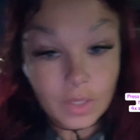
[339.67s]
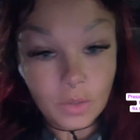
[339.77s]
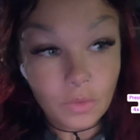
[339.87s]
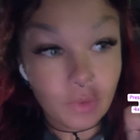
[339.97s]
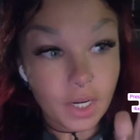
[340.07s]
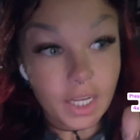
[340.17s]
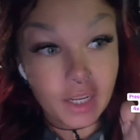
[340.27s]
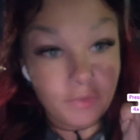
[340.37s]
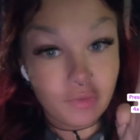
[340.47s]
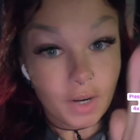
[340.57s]

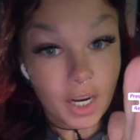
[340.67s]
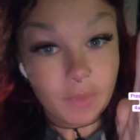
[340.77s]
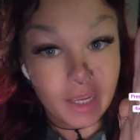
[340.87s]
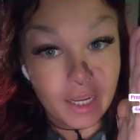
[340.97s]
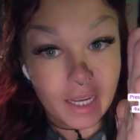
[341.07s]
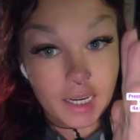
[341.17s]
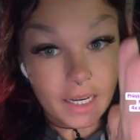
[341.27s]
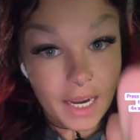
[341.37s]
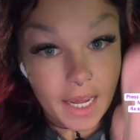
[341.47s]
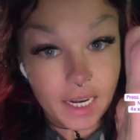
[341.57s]
Reframing
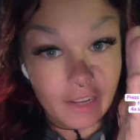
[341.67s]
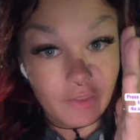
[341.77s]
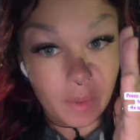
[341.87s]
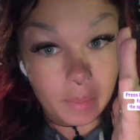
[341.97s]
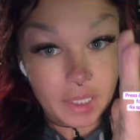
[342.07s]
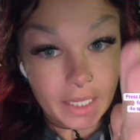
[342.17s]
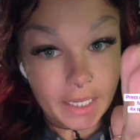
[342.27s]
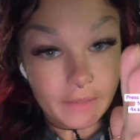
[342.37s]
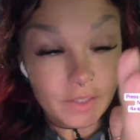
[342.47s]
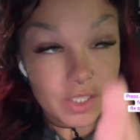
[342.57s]
negative
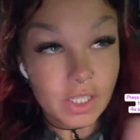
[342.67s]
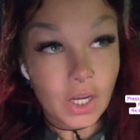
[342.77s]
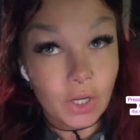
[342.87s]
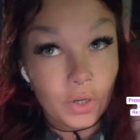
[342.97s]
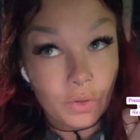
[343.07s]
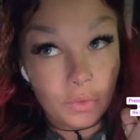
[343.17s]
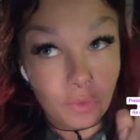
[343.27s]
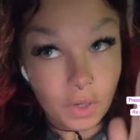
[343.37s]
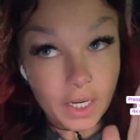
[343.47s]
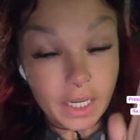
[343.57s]
beliefs.
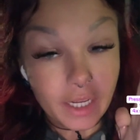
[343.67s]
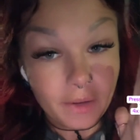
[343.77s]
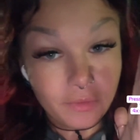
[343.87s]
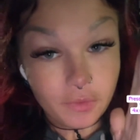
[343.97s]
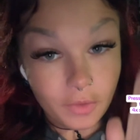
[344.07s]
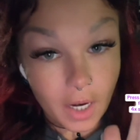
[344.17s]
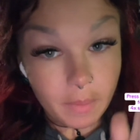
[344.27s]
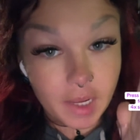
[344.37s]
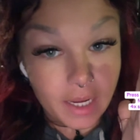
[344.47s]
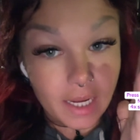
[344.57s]

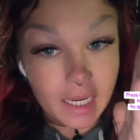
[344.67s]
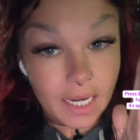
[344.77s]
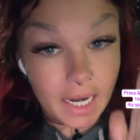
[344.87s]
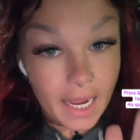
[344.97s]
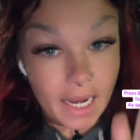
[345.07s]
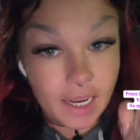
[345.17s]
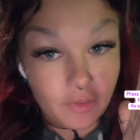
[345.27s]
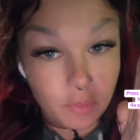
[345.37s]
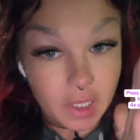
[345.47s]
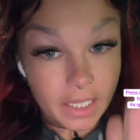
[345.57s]
Reframing negative
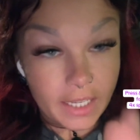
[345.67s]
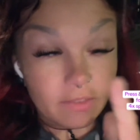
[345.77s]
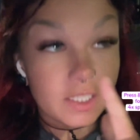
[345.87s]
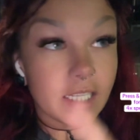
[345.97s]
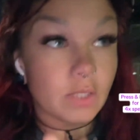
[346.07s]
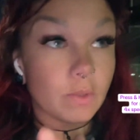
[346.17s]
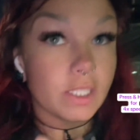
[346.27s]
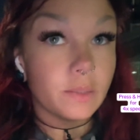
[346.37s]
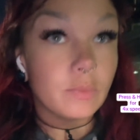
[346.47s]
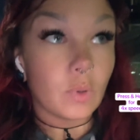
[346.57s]
beliefs. This one's
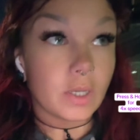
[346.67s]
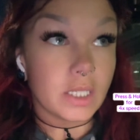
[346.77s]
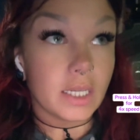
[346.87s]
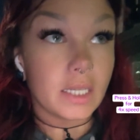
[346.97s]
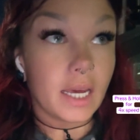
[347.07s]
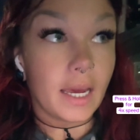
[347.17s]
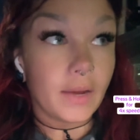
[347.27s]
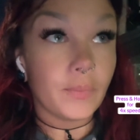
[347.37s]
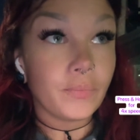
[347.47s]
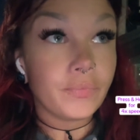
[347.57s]
important, okay,
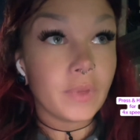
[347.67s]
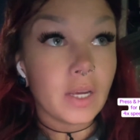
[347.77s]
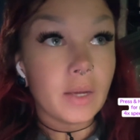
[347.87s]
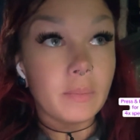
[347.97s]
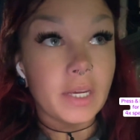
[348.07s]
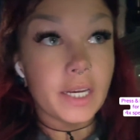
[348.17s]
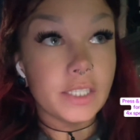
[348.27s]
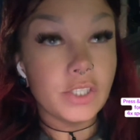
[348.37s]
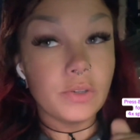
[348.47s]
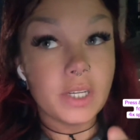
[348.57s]

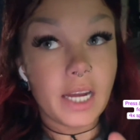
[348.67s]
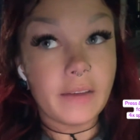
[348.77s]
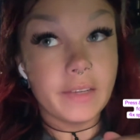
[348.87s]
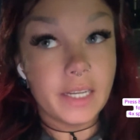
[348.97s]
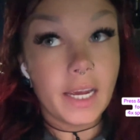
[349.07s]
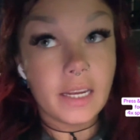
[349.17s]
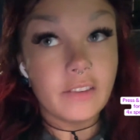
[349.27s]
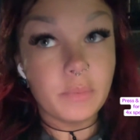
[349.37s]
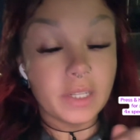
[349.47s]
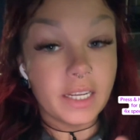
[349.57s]
because you could have a negative
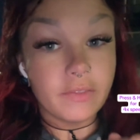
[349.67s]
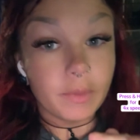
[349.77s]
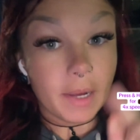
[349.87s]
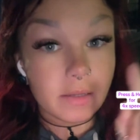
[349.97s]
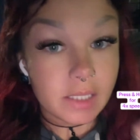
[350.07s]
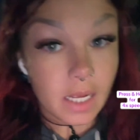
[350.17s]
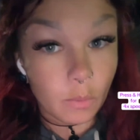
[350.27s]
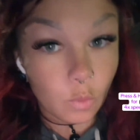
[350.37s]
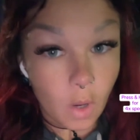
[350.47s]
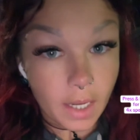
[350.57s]
belief about
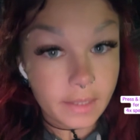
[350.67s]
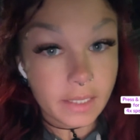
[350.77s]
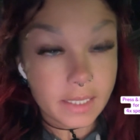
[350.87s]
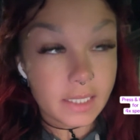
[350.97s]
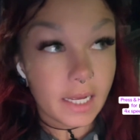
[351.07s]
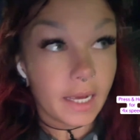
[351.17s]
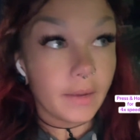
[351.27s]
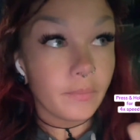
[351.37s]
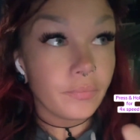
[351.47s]
someone. Let's say